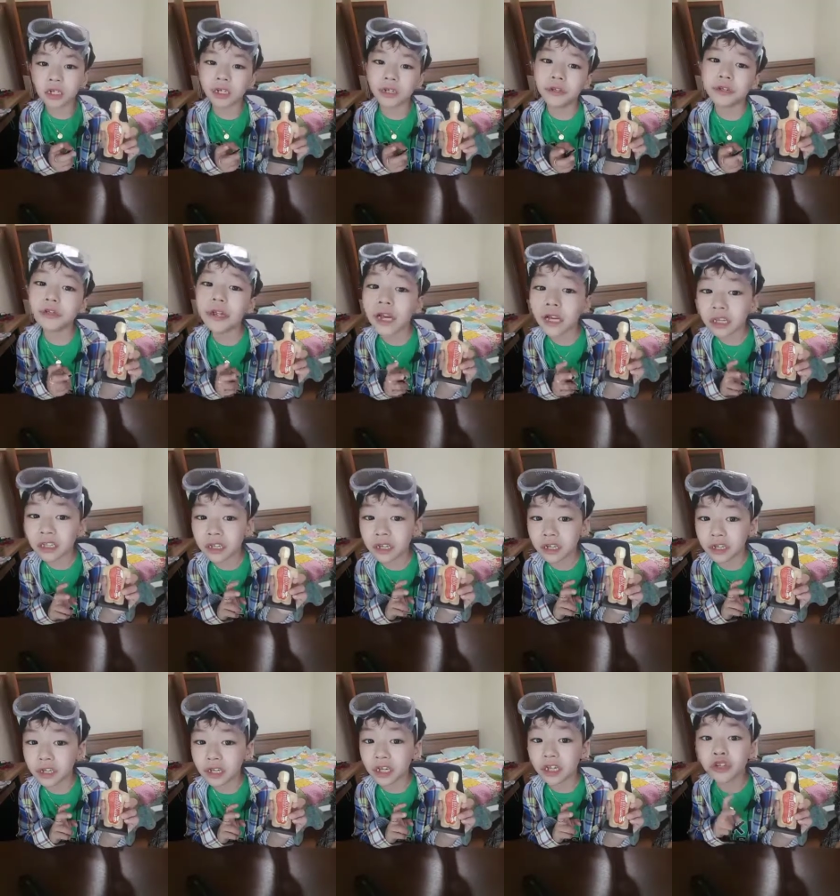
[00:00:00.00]

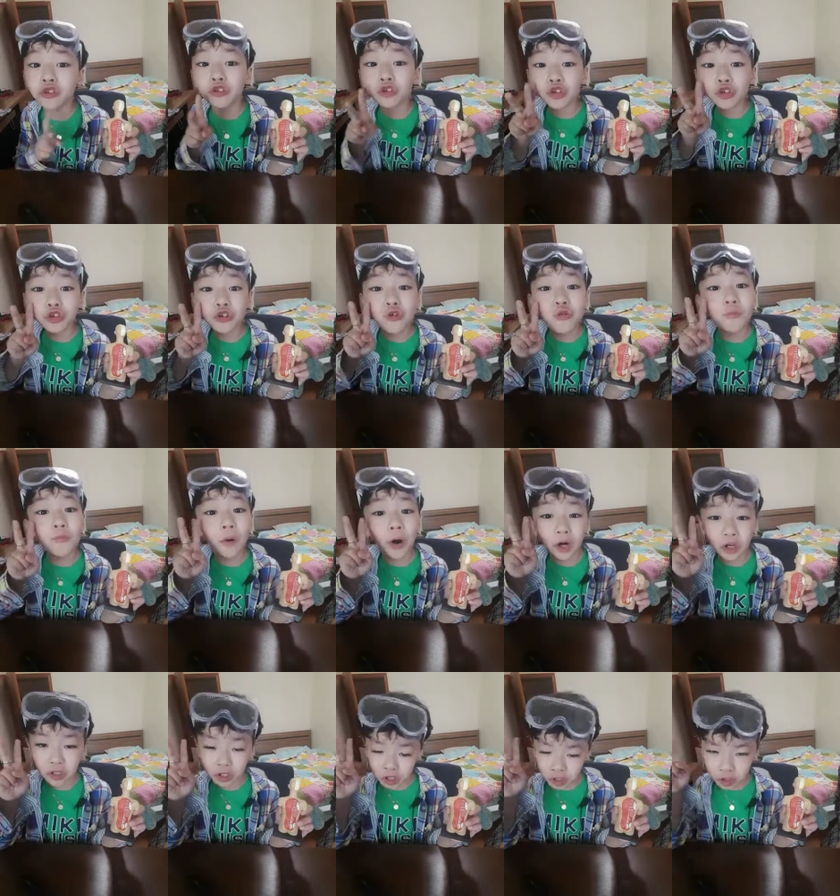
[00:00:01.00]
connected into 2
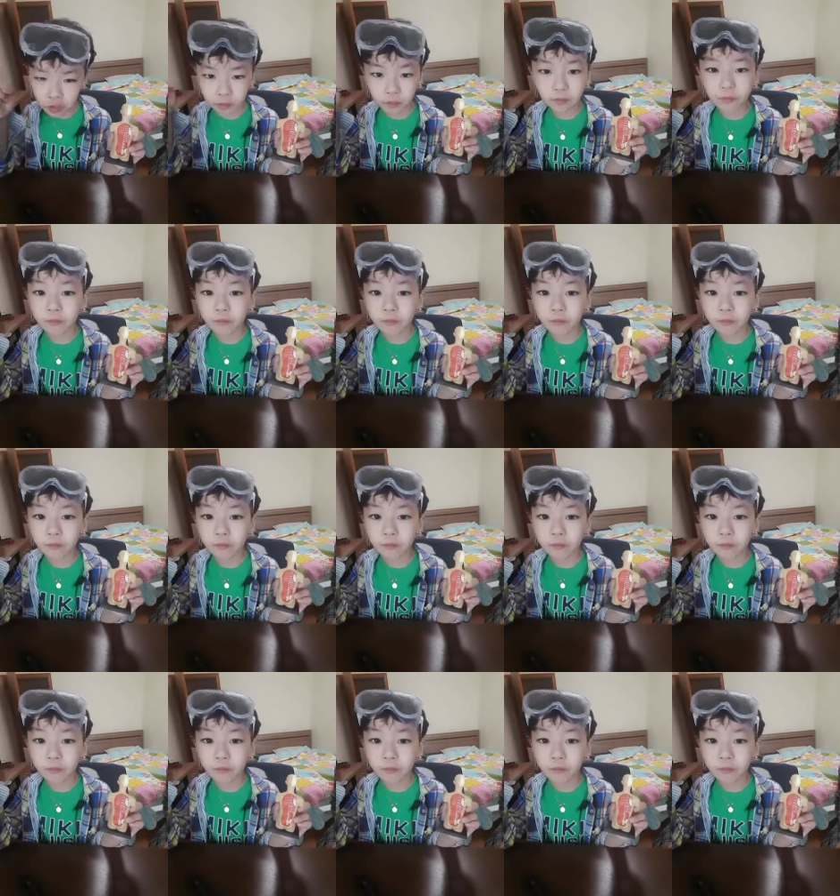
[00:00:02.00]
parts.